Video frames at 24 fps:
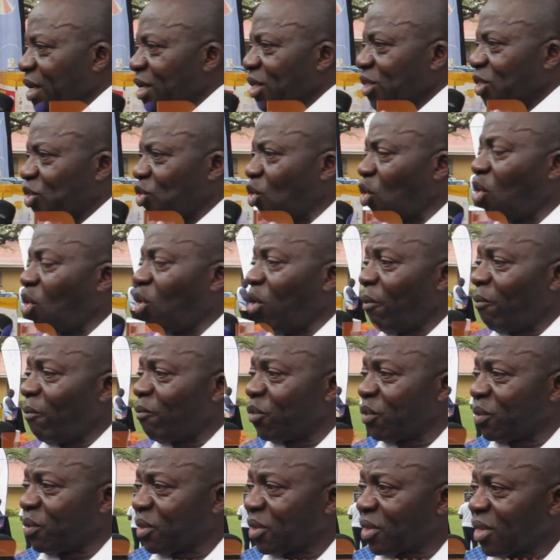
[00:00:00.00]
So,
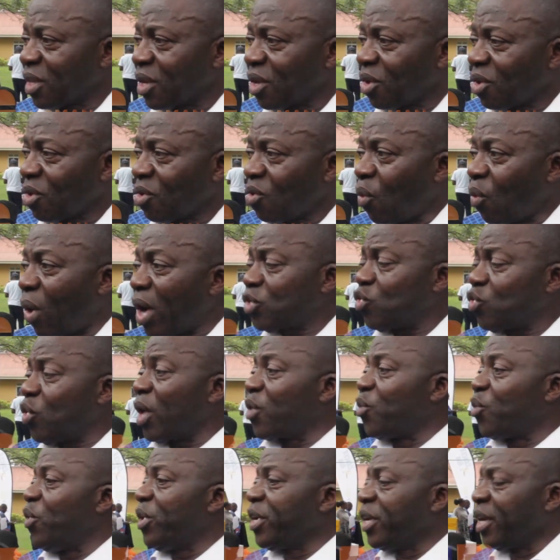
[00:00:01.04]
what you
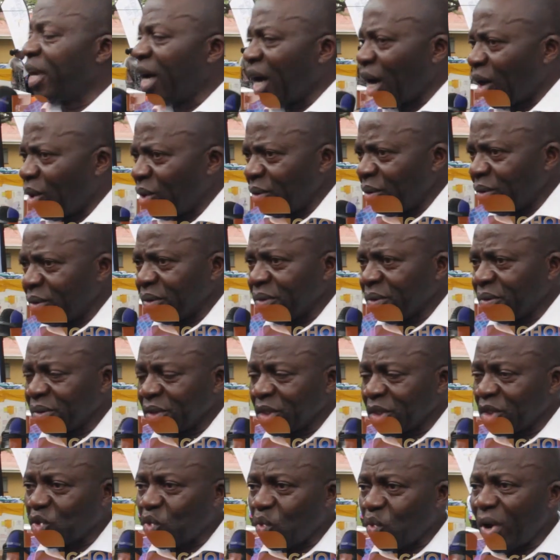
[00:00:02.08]
are doing now
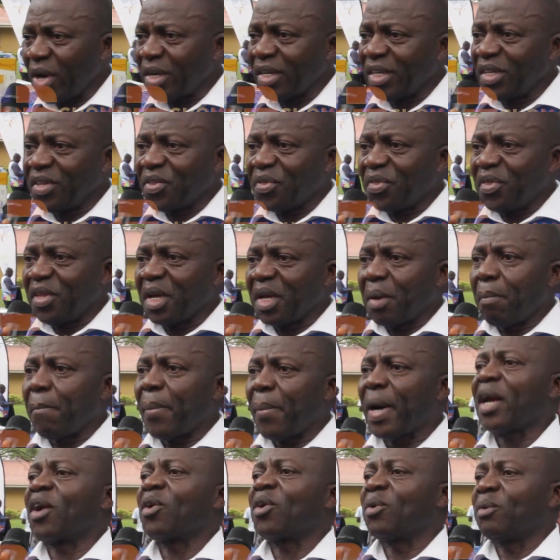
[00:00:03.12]
is to run this thing
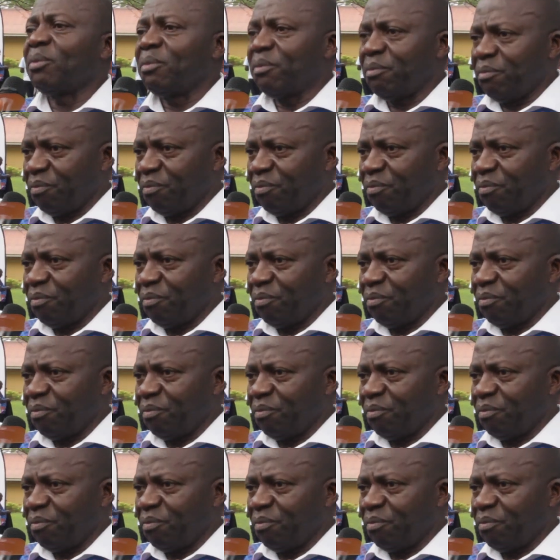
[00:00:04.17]
parallel.